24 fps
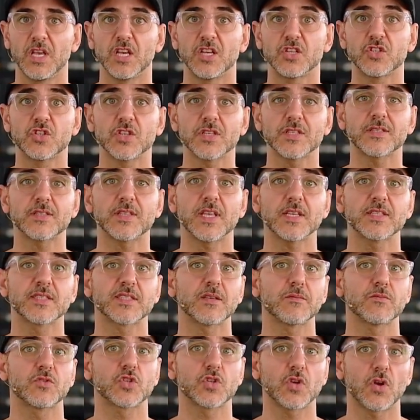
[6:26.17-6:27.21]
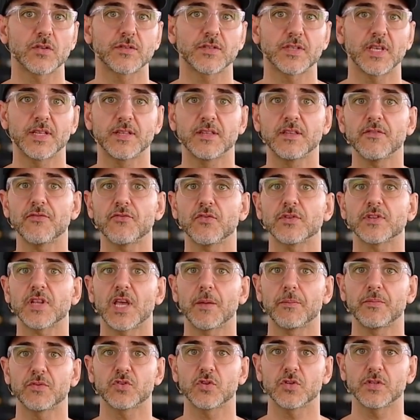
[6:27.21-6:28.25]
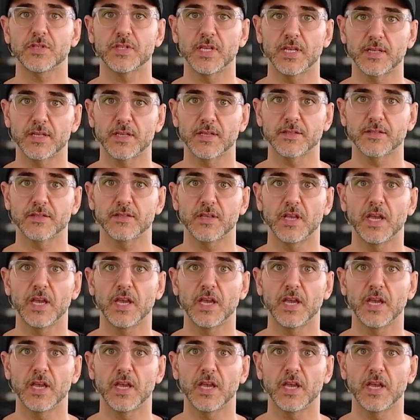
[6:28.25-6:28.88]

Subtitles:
Just take some shots at different aperture settings